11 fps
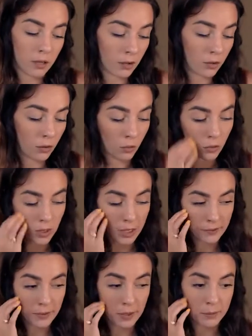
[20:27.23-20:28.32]
who
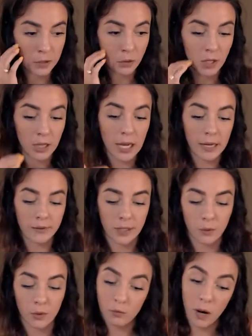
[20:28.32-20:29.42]
have come into our lives, that
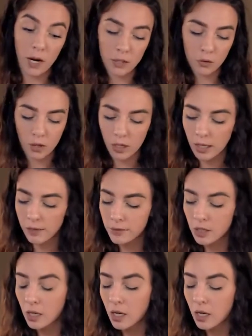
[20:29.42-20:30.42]
we've brought into our lives.